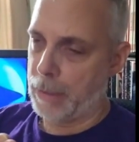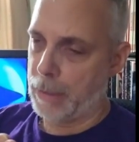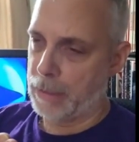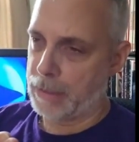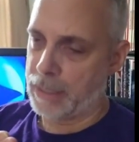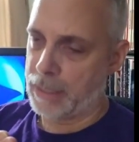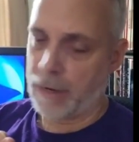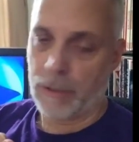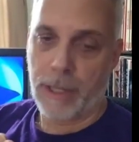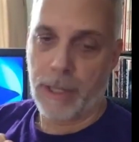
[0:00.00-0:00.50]

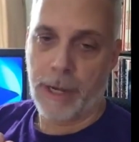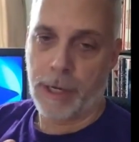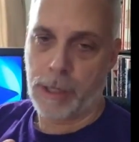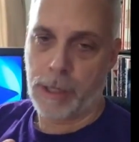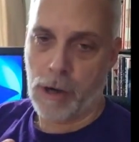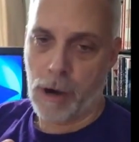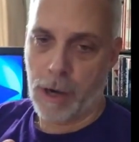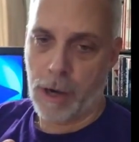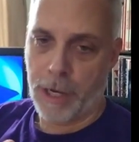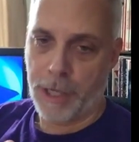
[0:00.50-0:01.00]
Carolina
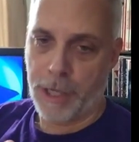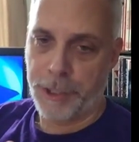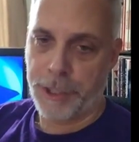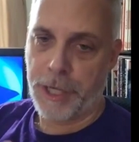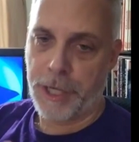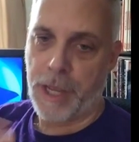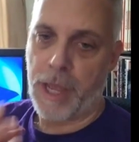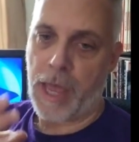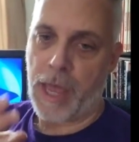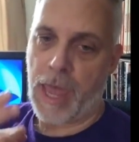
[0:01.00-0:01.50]

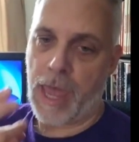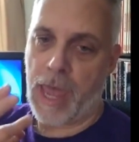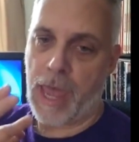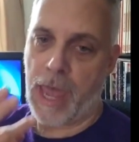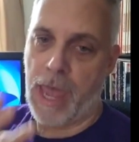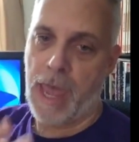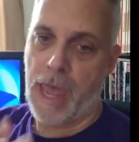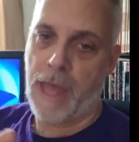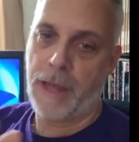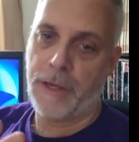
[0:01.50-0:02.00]
Carnage,
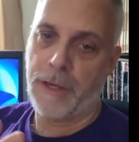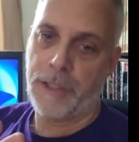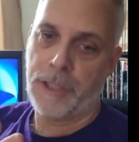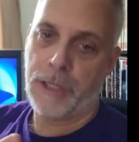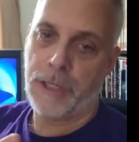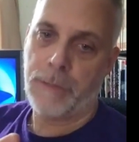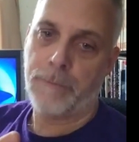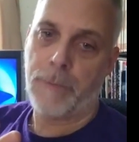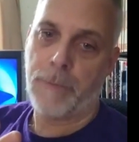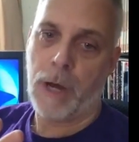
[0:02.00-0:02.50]
and
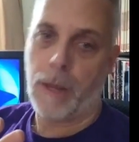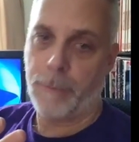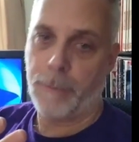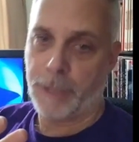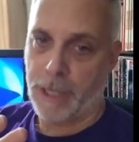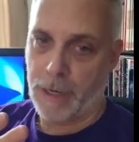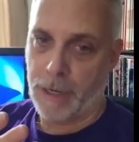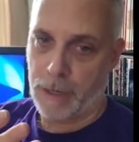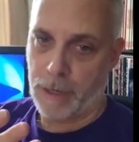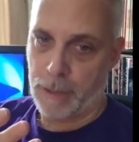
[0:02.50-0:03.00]
Mom
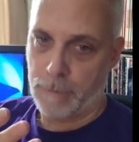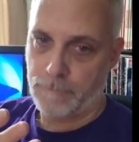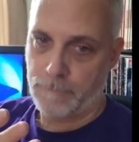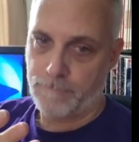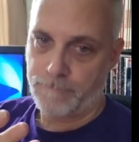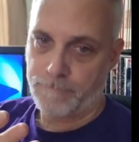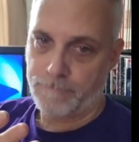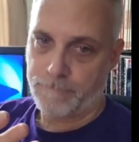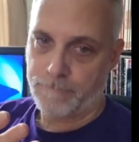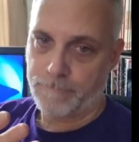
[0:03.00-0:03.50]
Care,
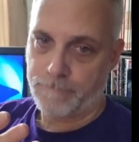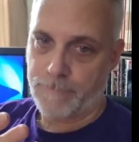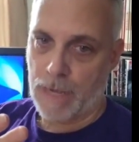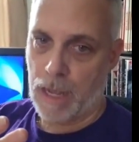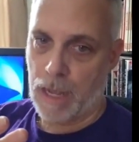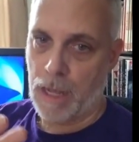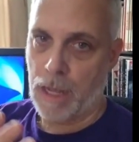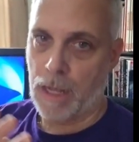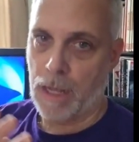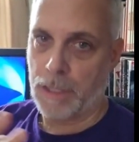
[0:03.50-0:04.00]

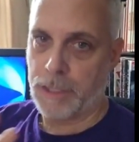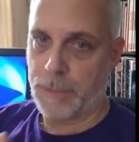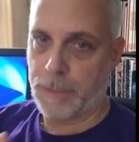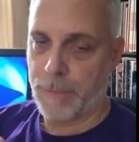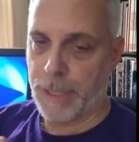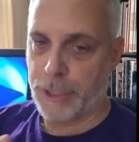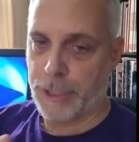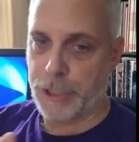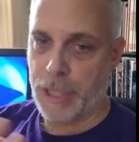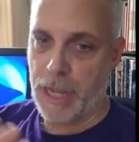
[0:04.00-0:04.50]

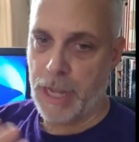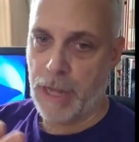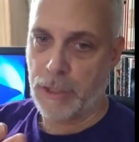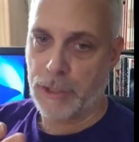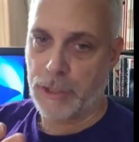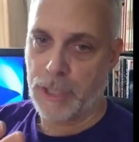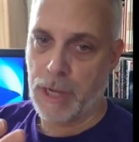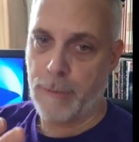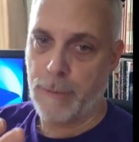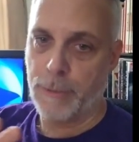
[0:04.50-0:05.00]
dementia,
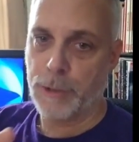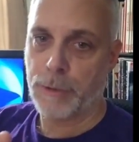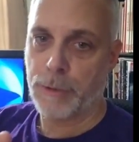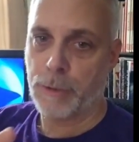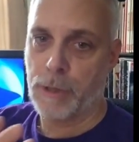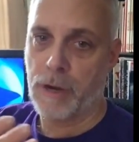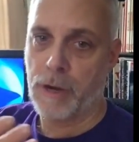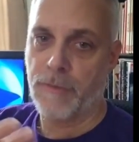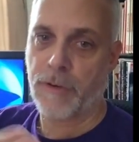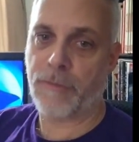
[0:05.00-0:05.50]
Alzheimer's,
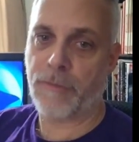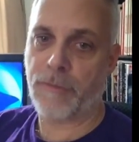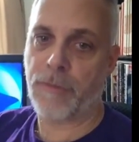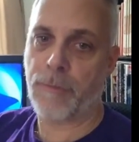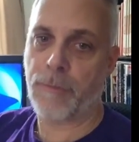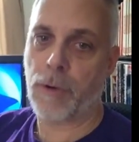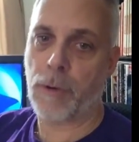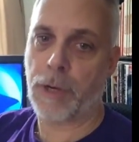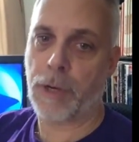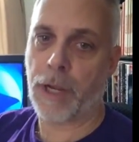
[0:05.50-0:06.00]
recovering from
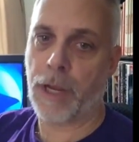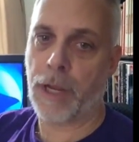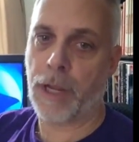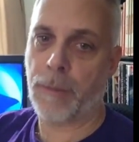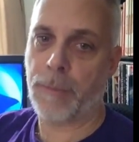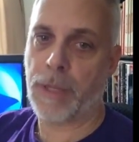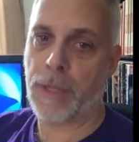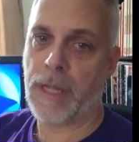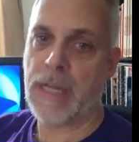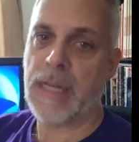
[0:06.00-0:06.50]
broken
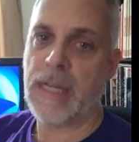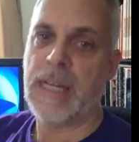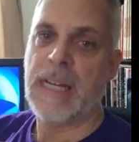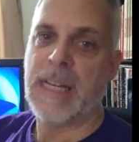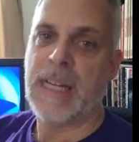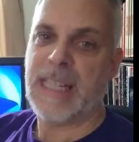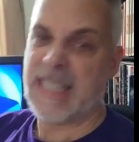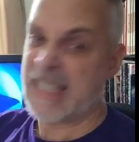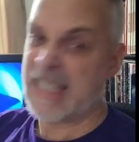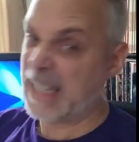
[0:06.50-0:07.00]
hip,
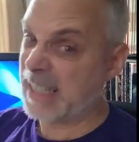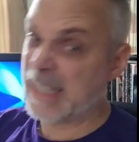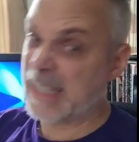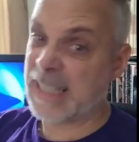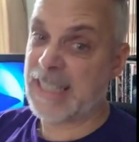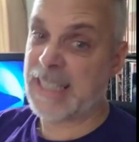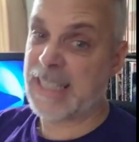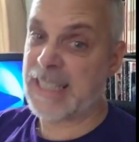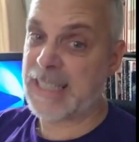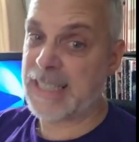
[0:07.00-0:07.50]
takes
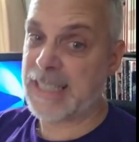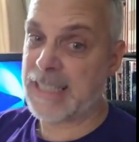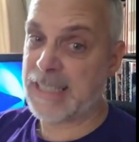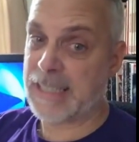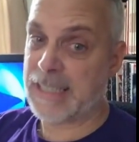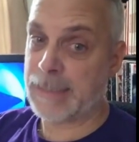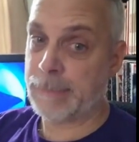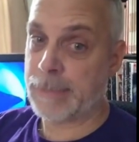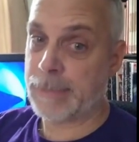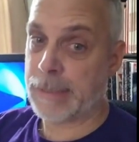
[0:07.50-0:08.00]
a lot of
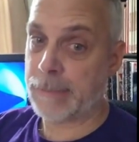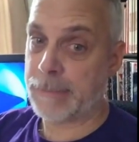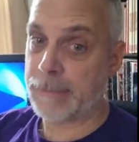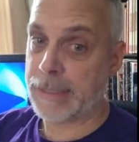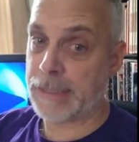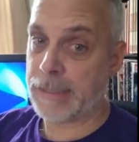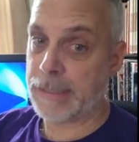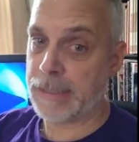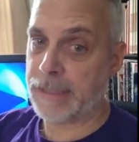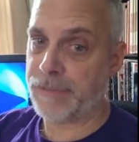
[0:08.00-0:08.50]
time out of
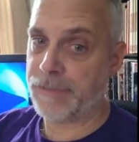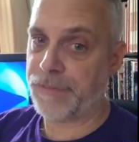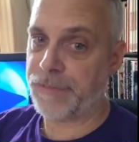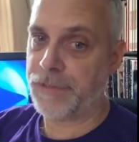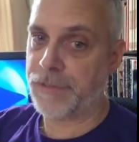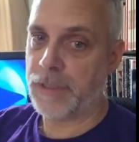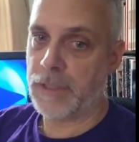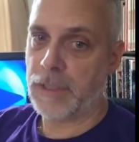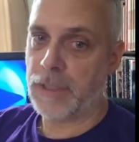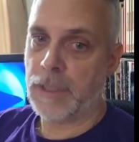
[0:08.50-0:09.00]
my
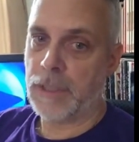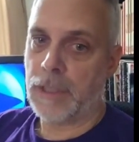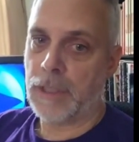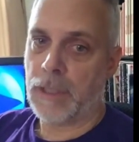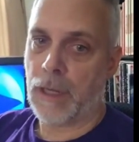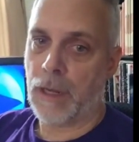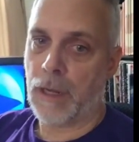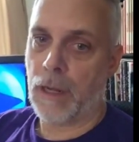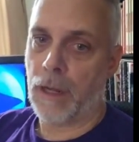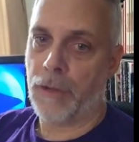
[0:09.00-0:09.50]
life.
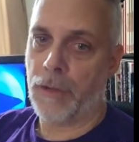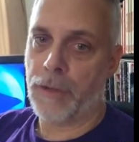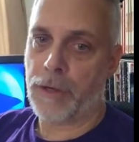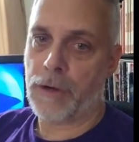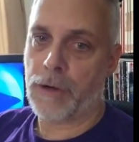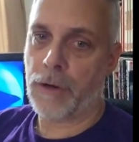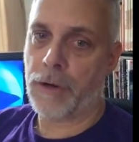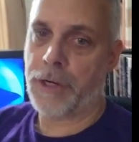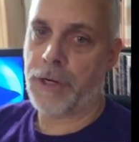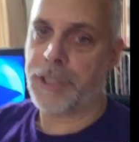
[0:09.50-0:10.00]
The
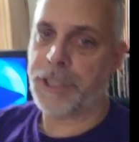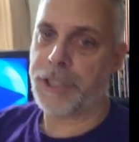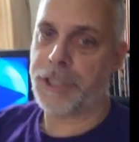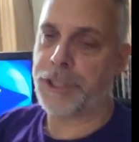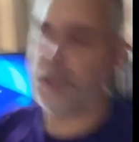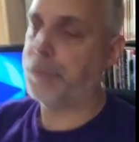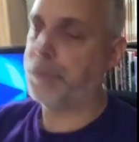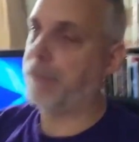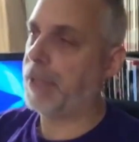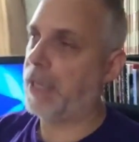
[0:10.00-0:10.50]
current
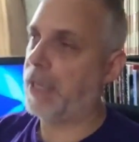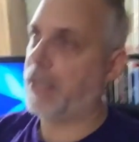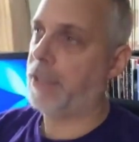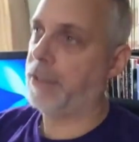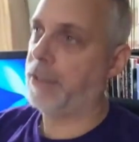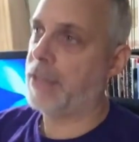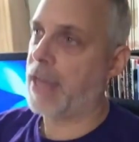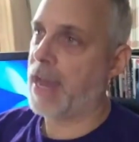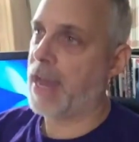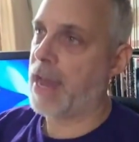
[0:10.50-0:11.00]
issue
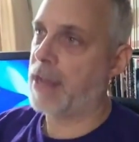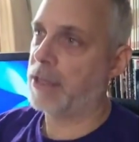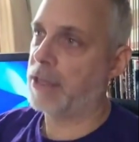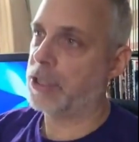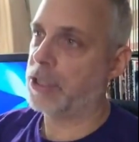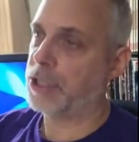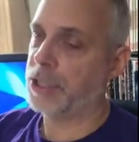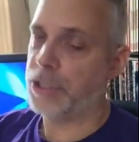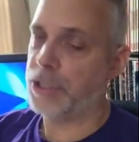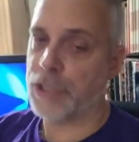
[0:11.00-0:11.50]
being that
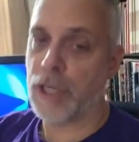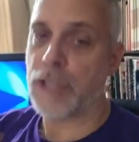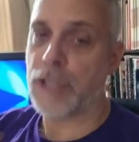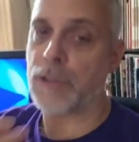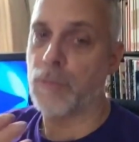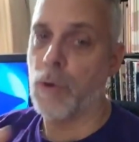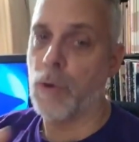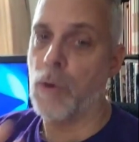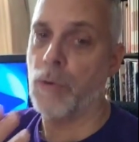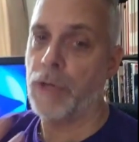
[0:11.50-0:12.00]
she
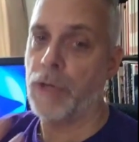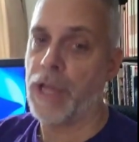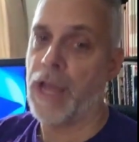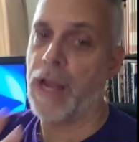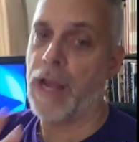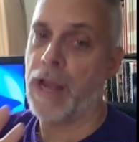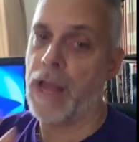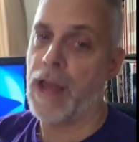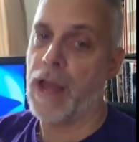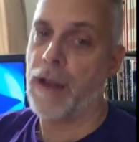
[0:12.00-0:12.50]
just won't
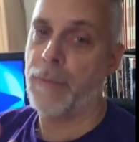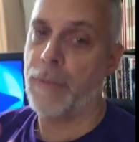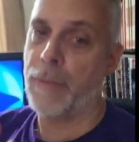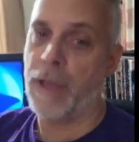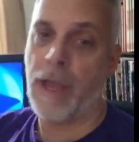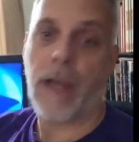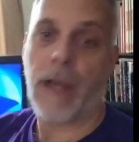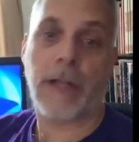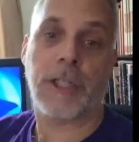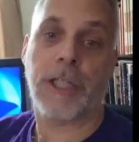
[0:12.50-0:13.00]
get out of,
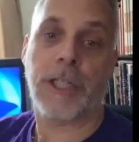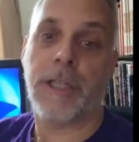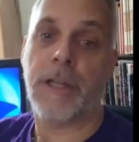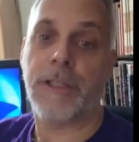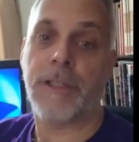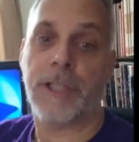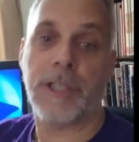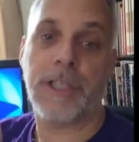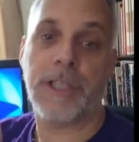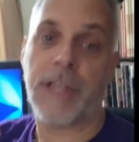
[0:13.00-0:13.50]
heck,
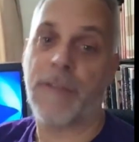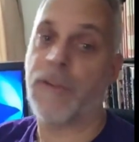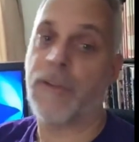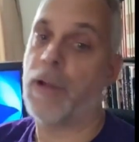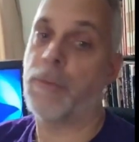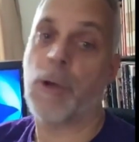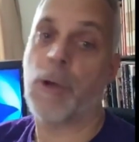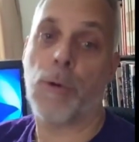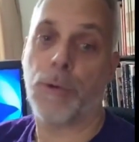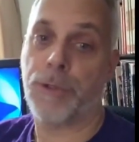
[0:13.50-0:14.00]
she's given
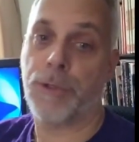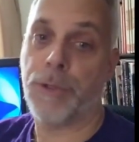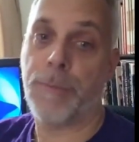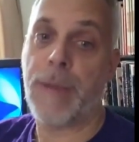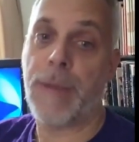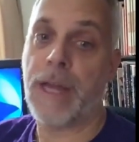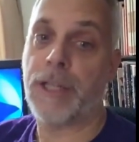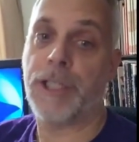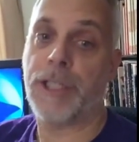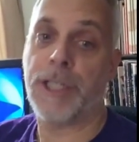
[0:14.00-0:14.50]
up going to the
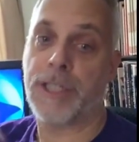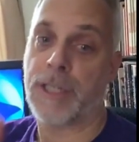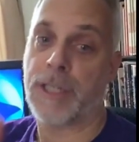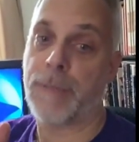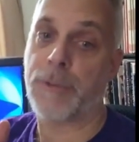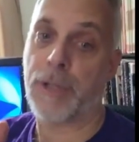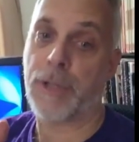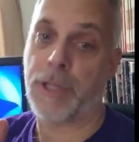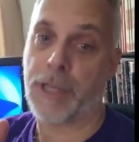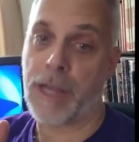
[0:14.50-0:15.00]
bed. She
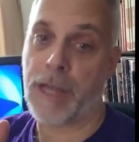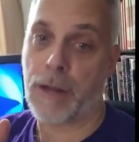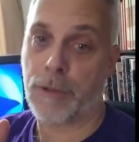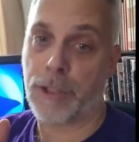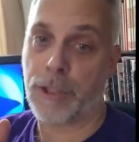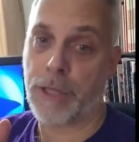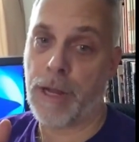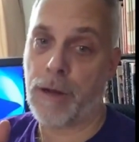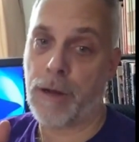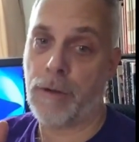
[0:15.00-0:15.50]
sleeps on the
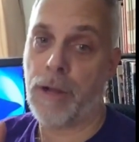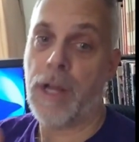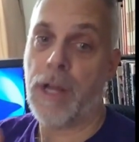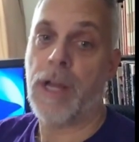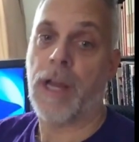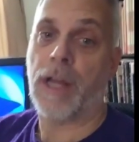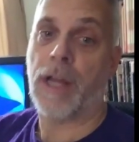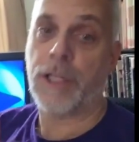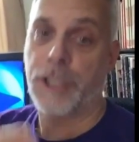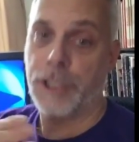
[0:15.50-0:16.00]
couch now,
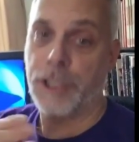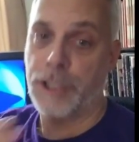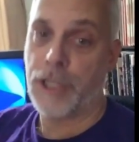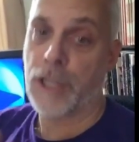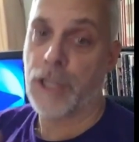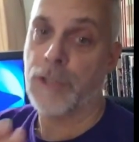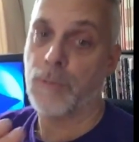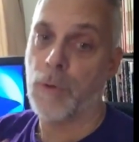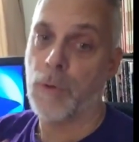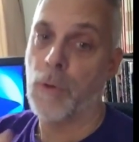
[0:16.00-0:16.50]
and she
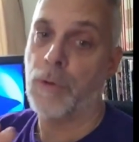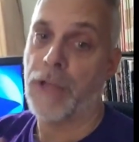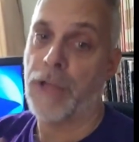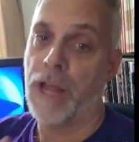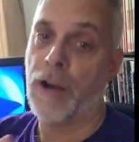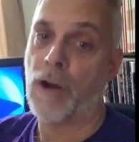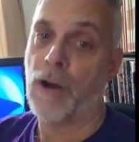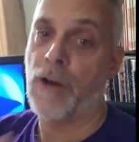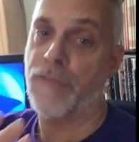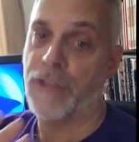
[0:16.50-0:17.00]
just won't
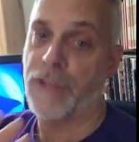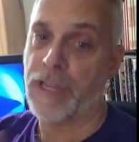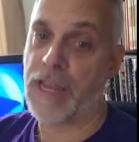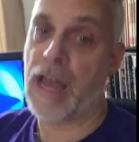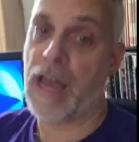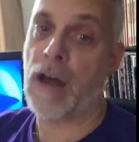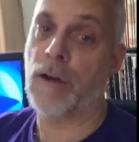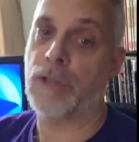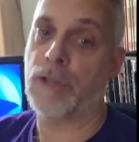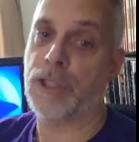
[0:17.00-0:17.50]
get off the
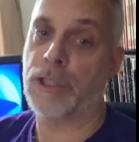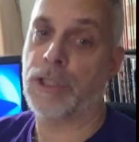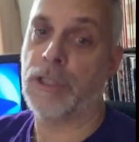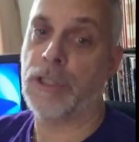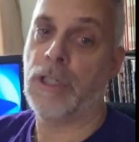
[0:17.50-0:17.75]
couch